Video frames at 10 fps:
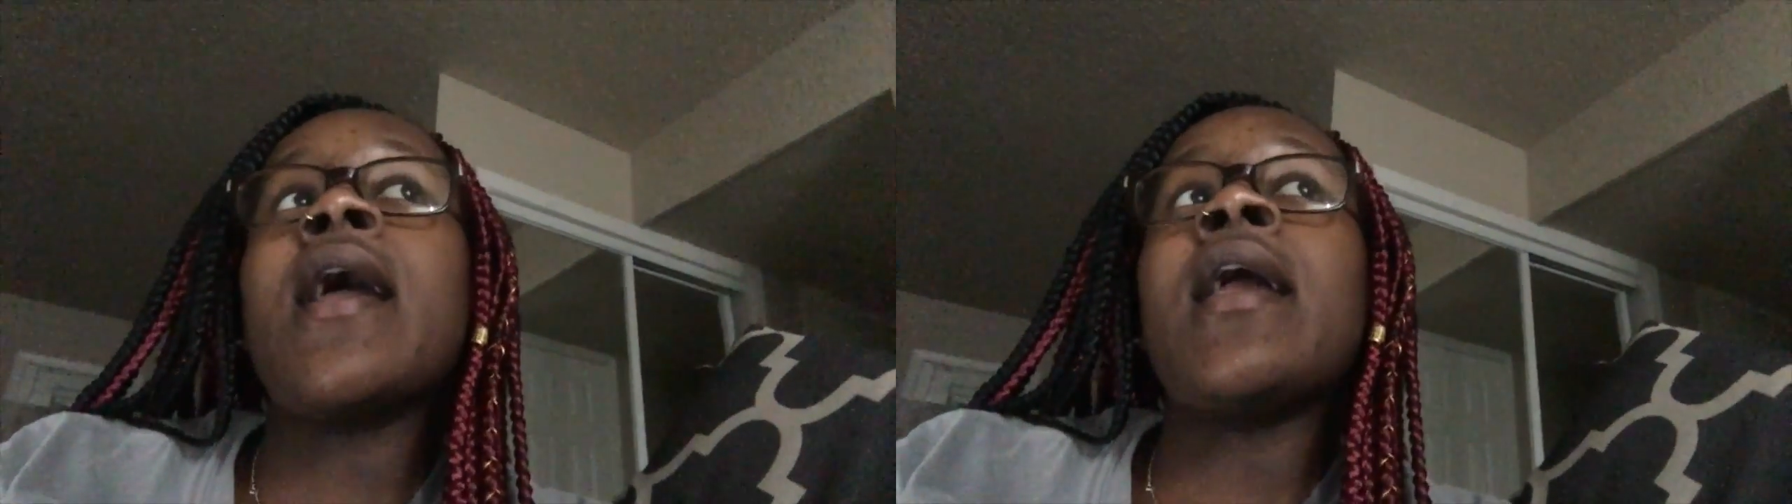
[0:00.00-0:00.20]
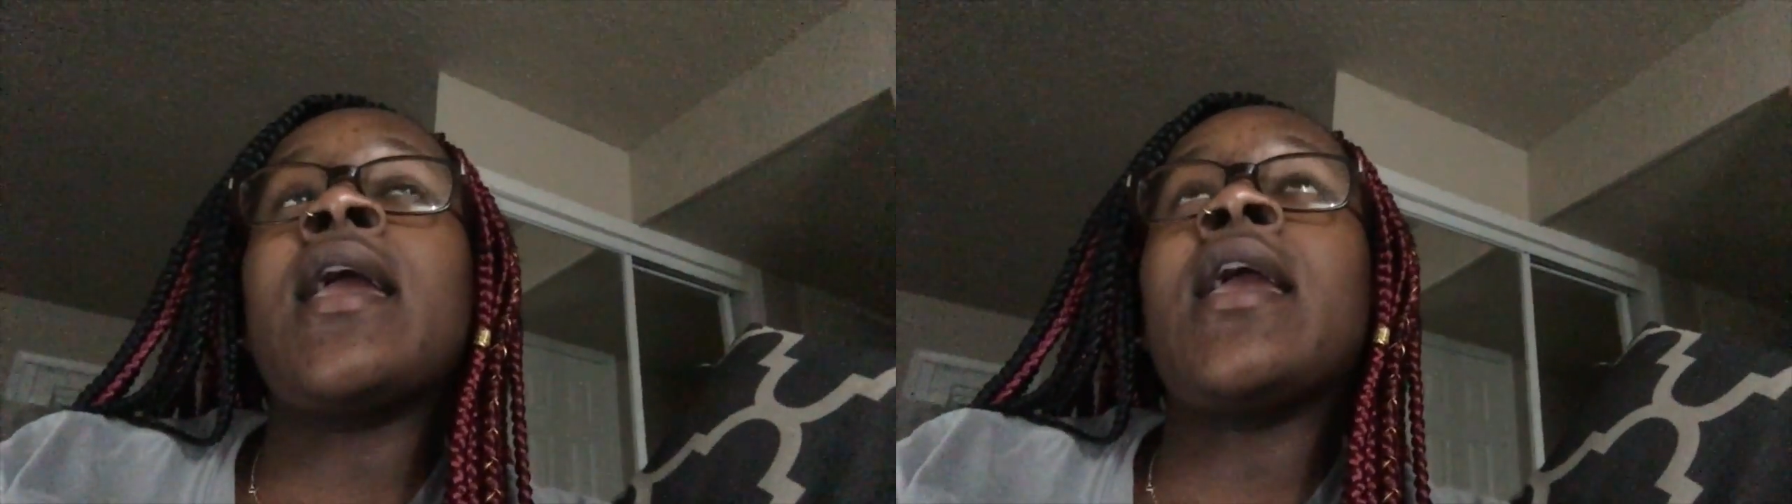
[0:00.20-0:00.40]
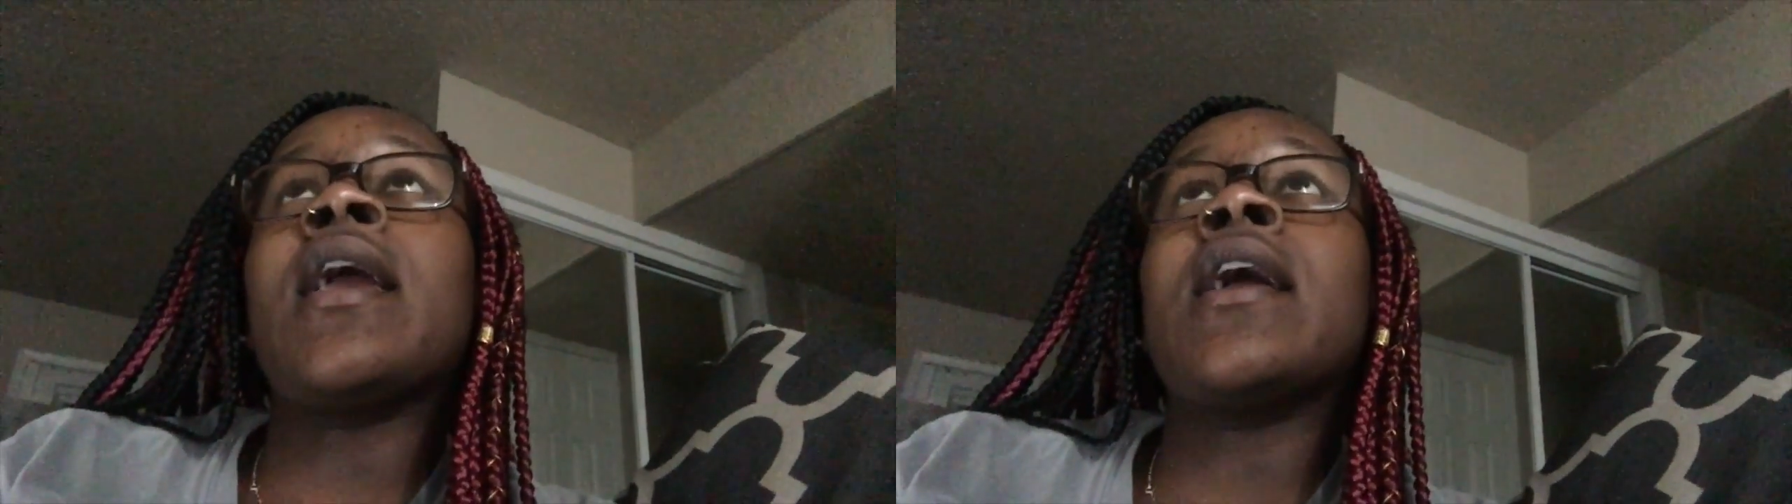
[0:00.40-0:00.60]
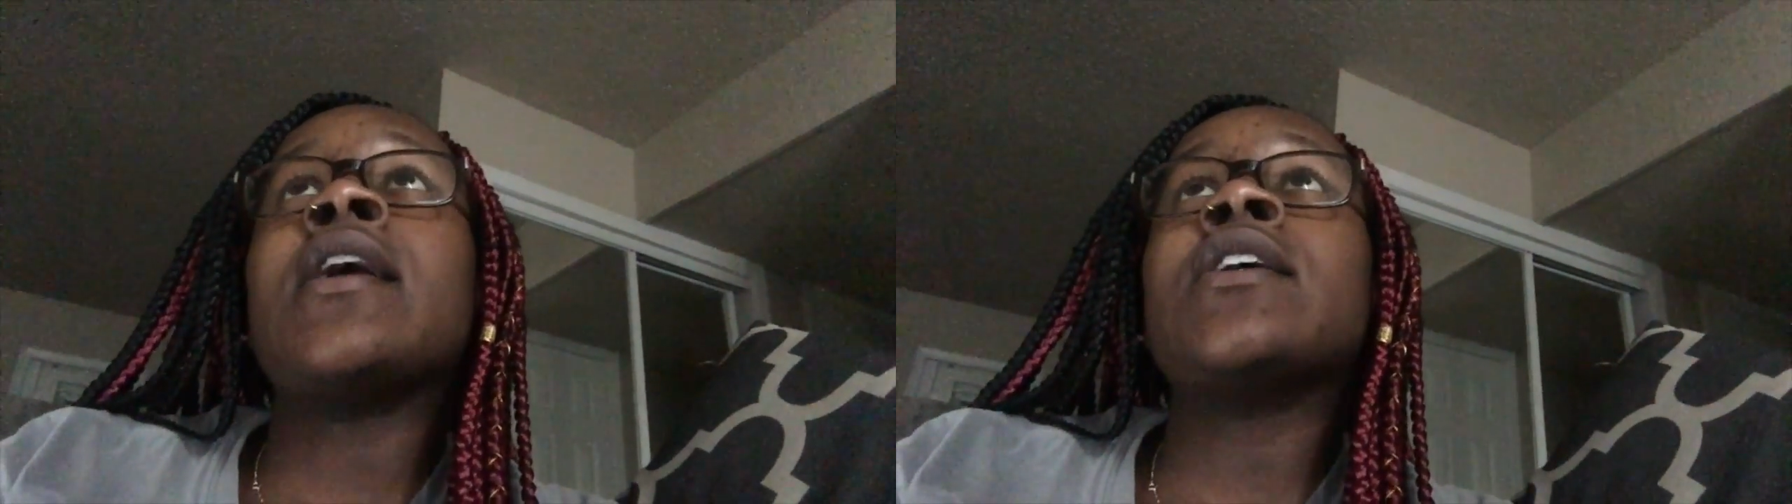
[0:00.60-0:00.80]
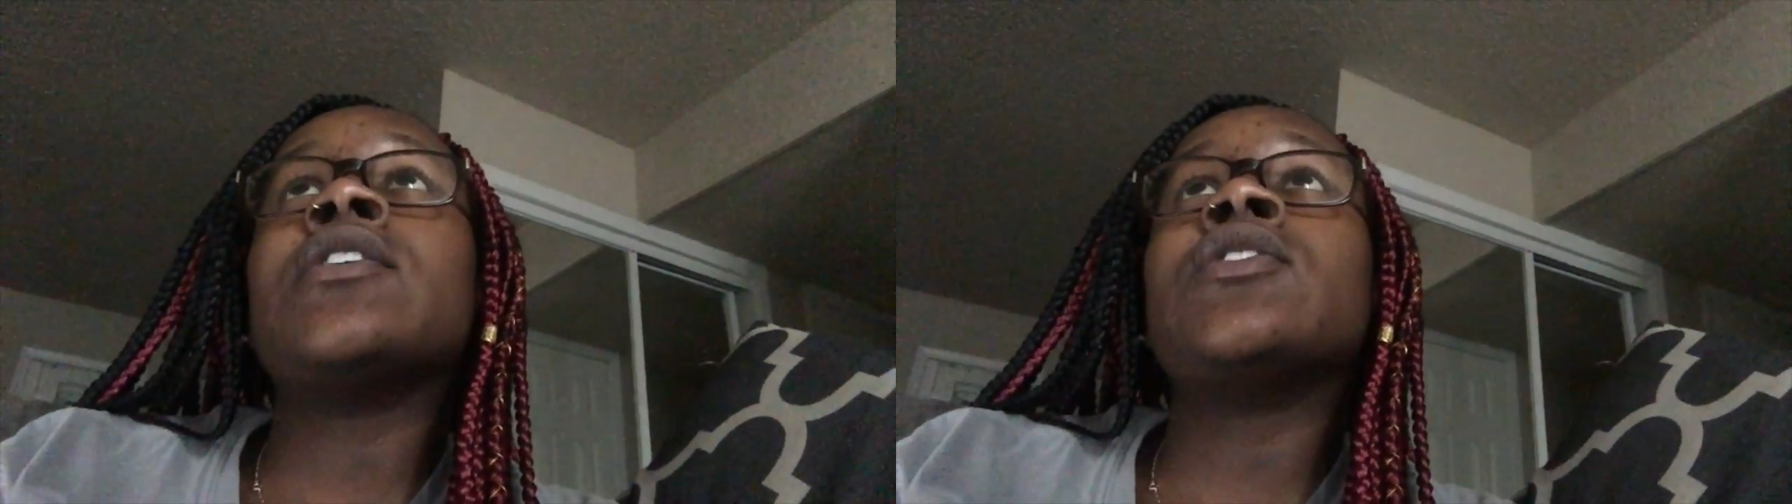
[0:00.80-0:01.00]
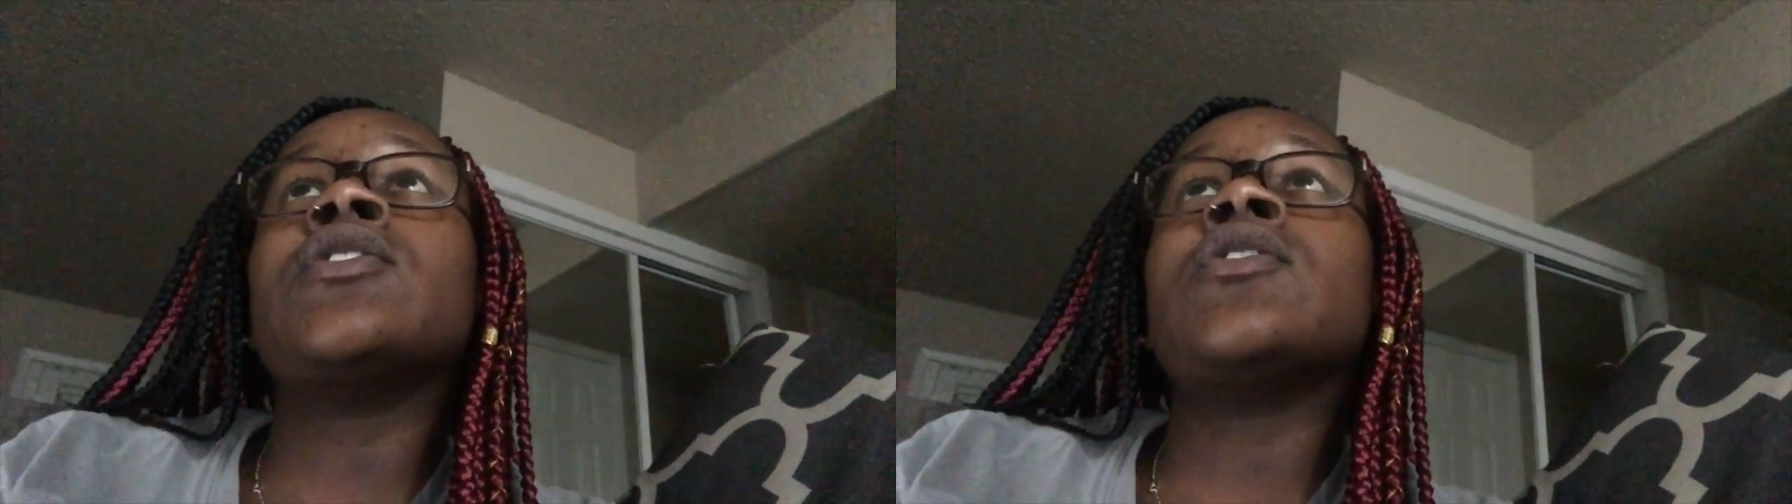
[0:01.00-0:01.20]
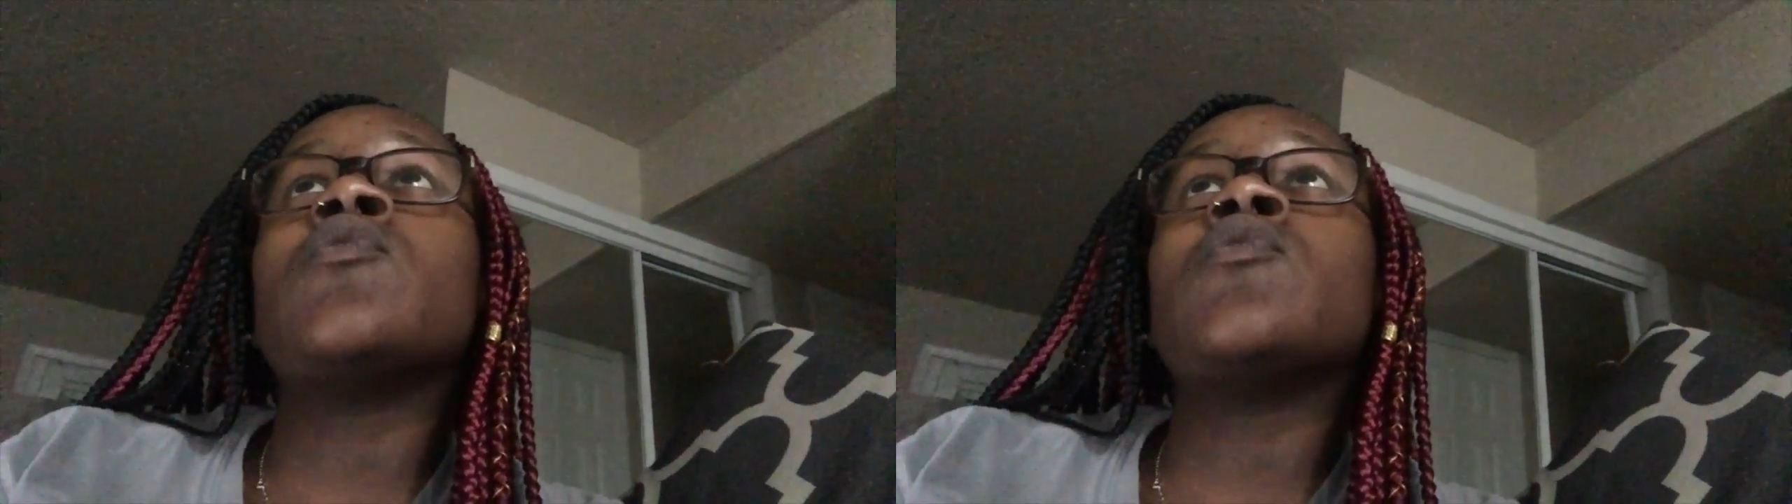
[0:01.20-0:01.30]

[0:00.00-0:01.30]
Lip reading: and